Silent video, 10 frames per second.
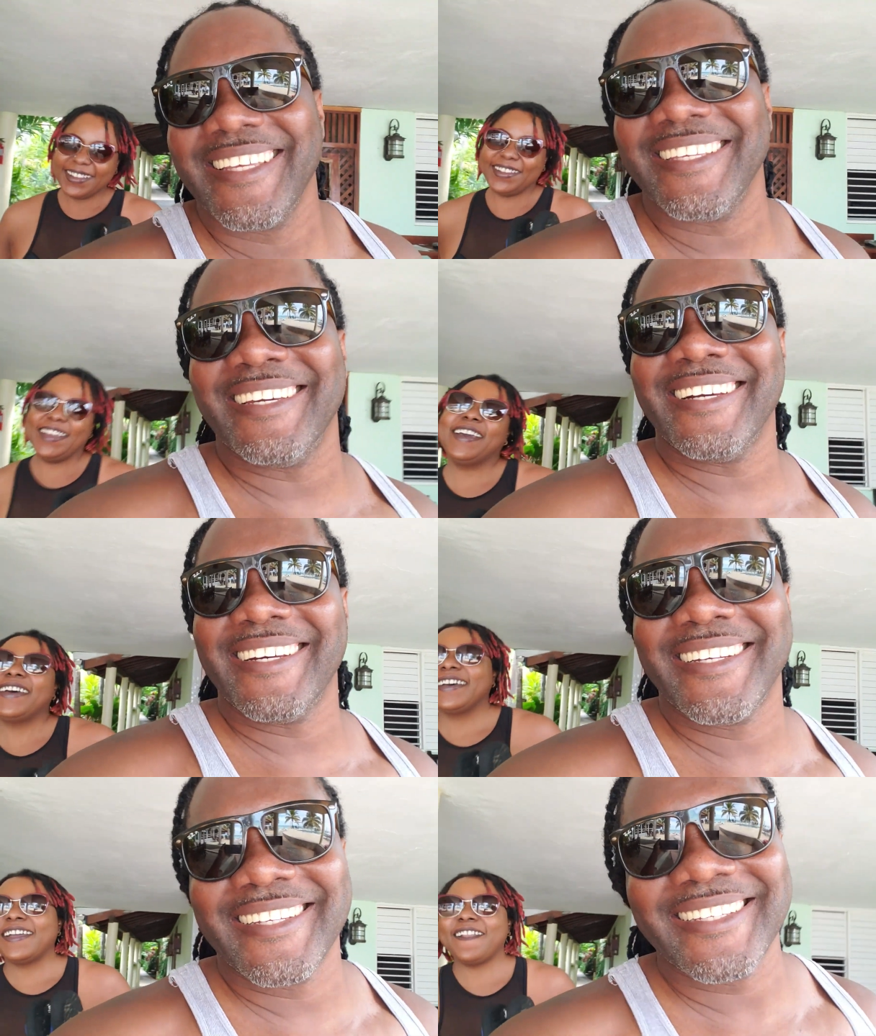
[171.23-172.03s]
Speaker 1: yeah.
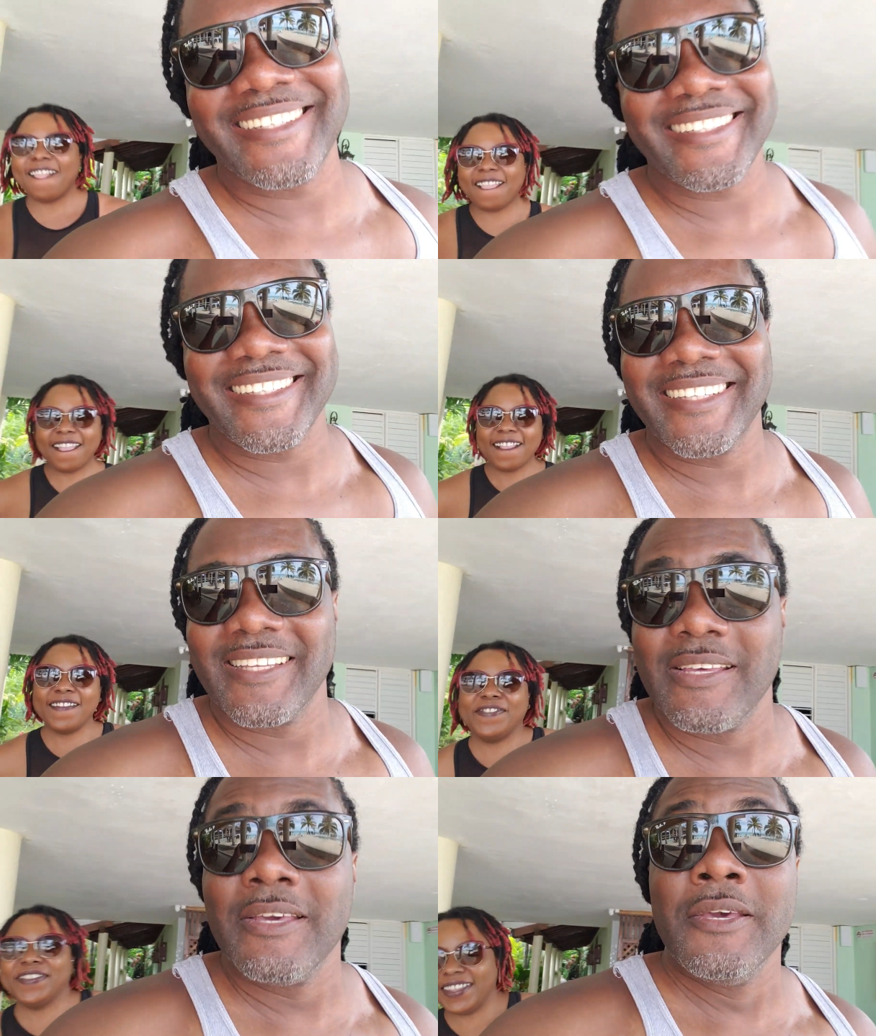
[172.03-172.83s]

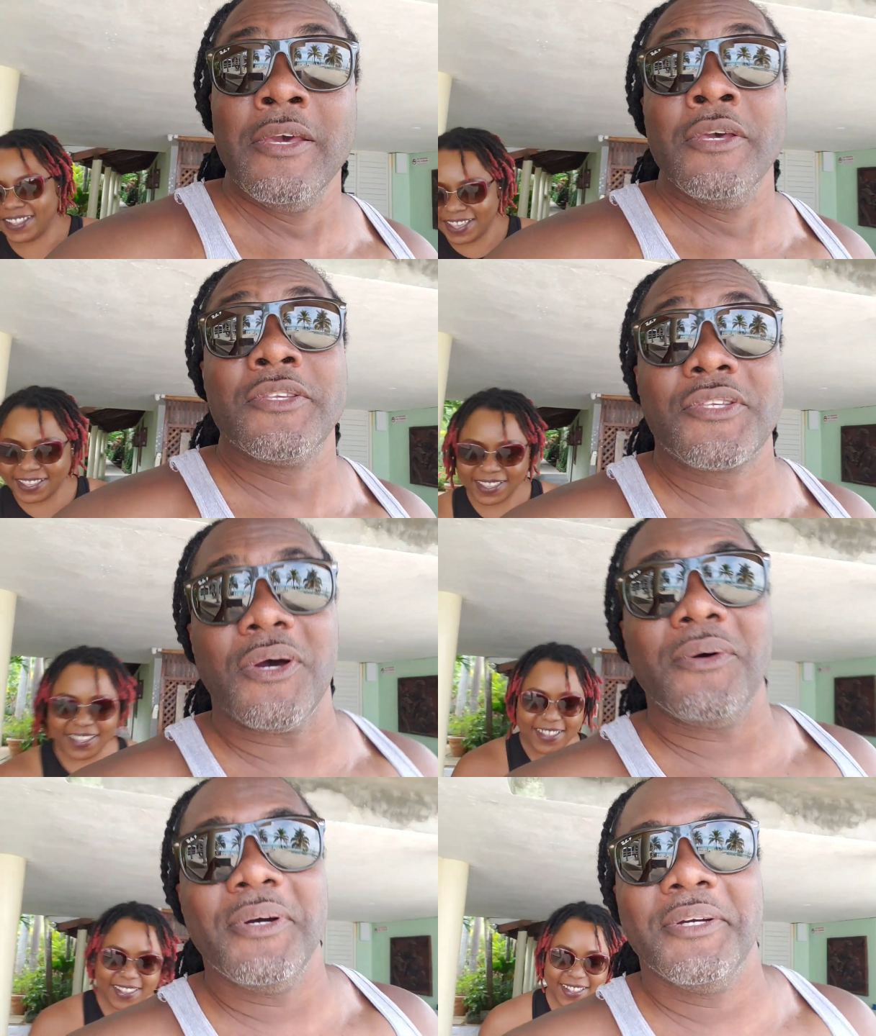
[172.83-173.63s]

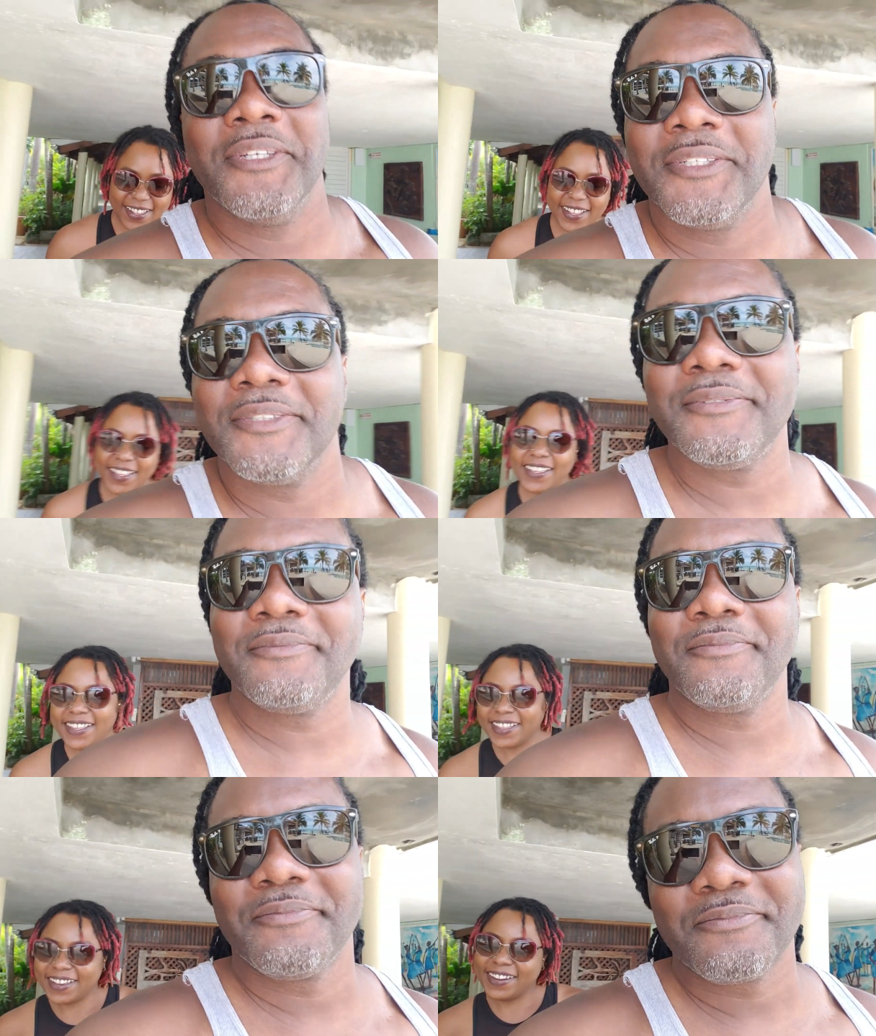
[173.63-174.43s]
So,
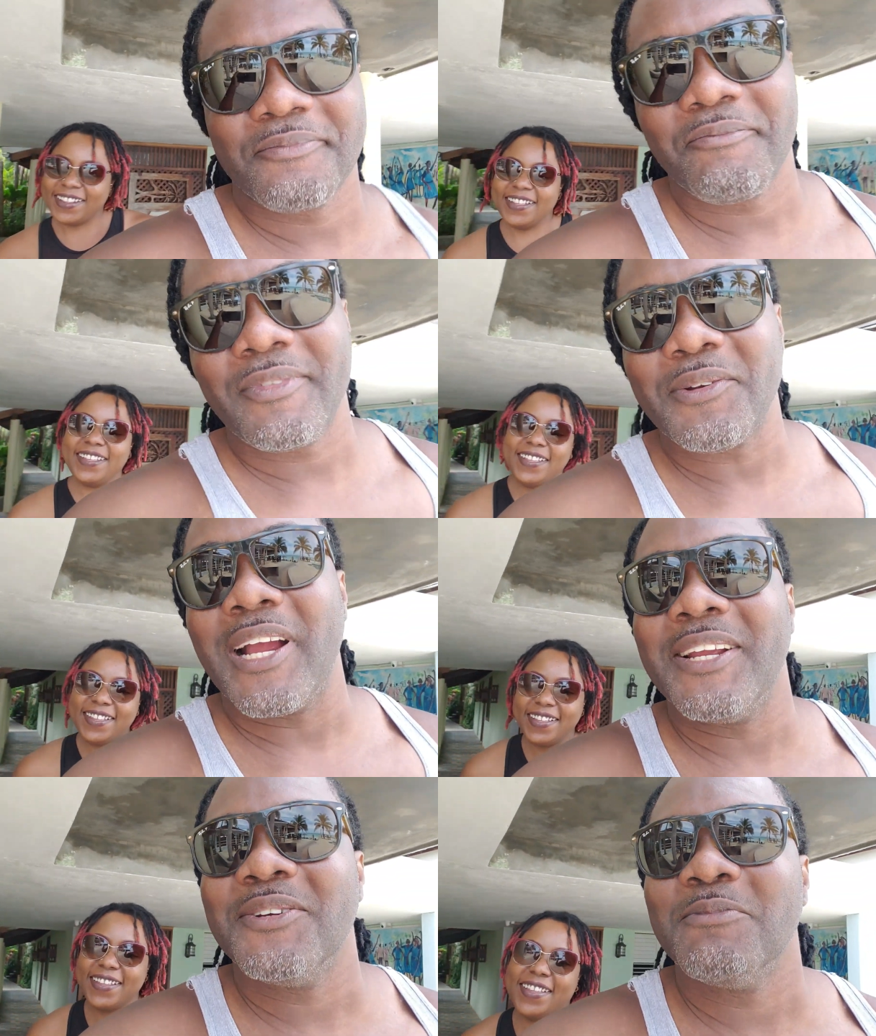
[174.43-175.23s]

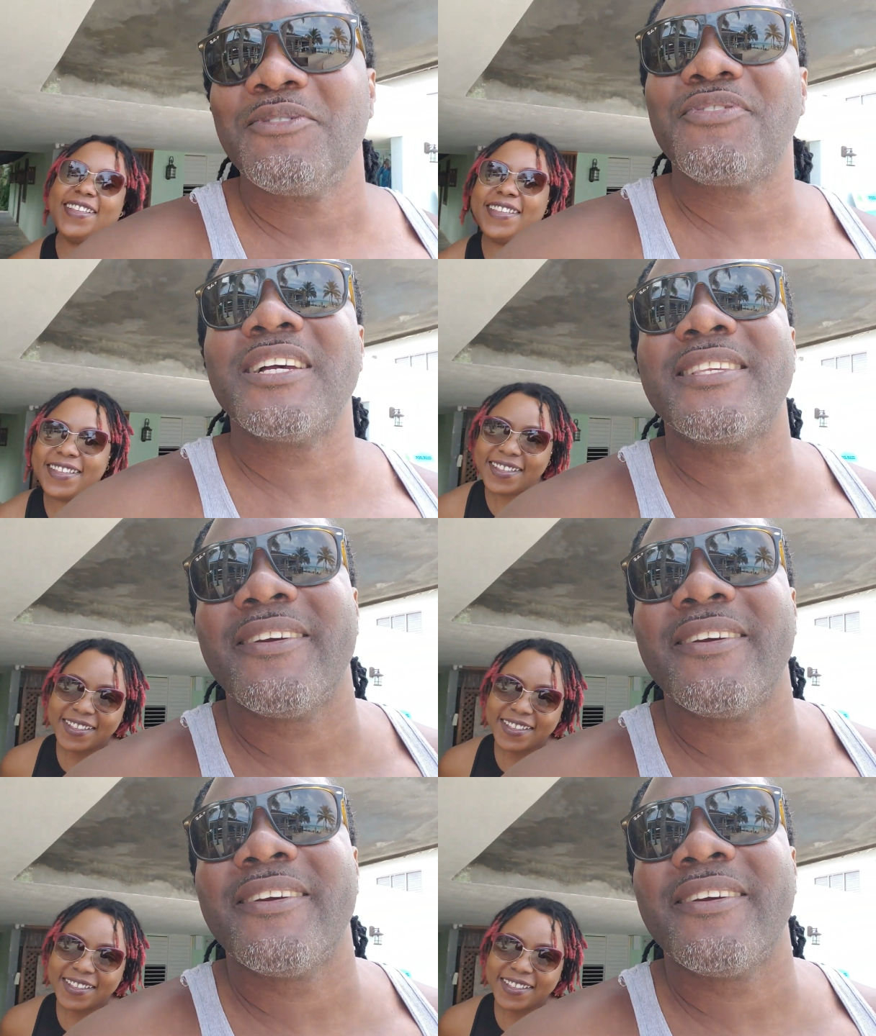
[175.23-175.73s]
right now my fries